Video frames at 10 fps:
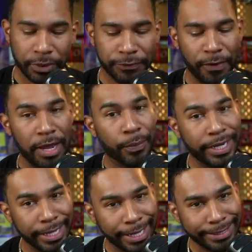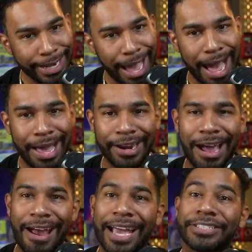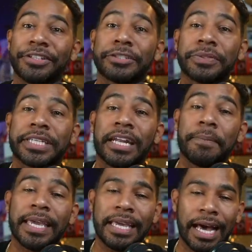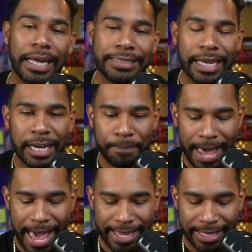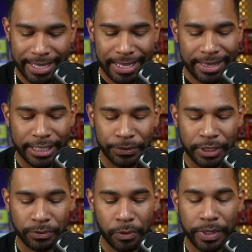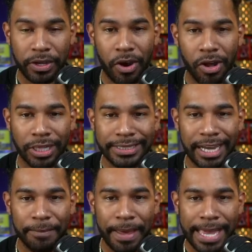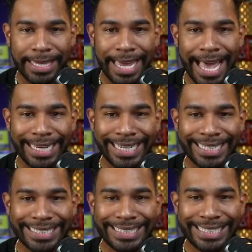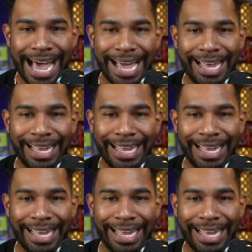We did get donned. All right, so this one's going to be a dud pack. This one is what we call a dud pack. You got donned.